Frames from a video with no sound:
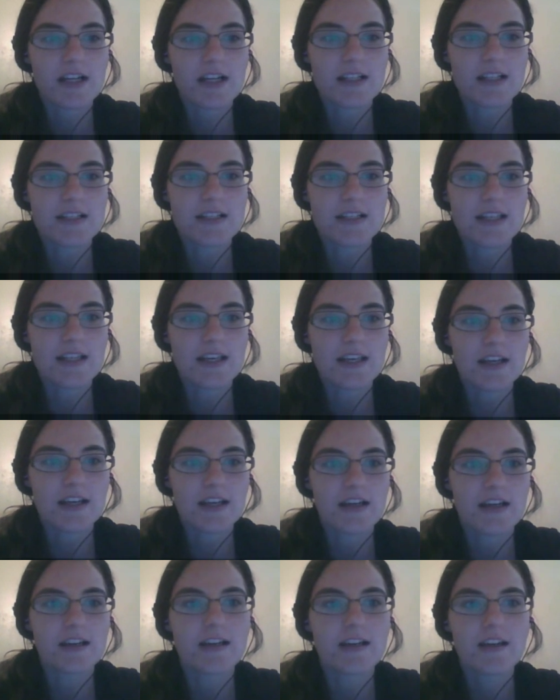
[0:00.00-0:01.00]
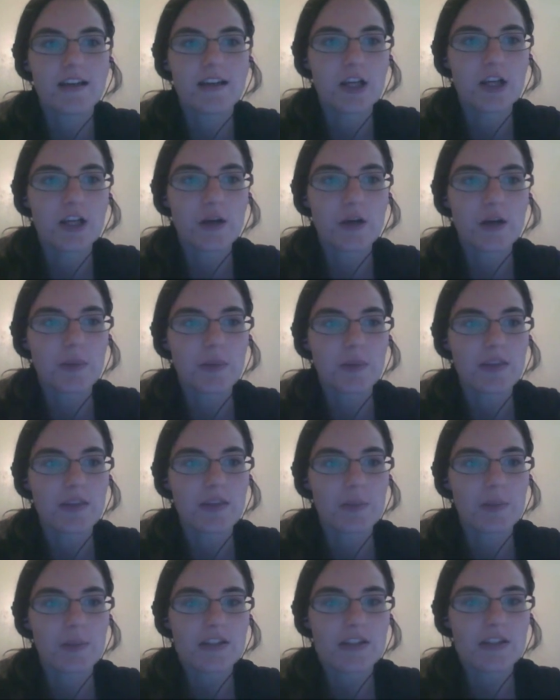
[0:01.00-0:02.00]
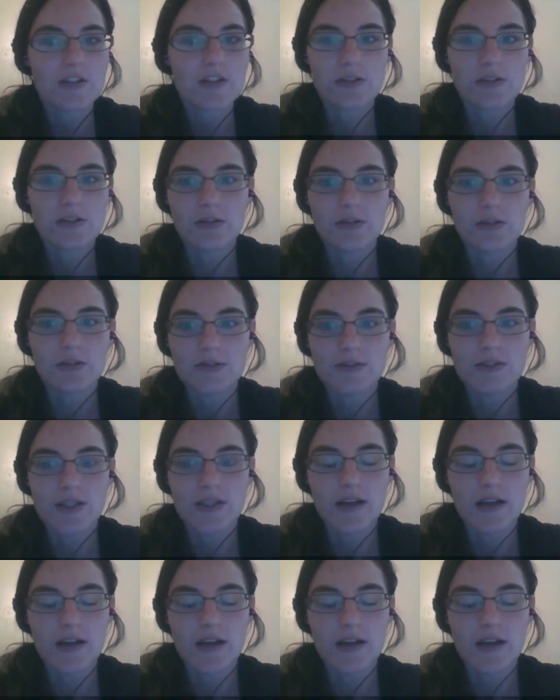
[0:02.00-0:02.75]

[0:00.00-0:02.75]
because then they could group them into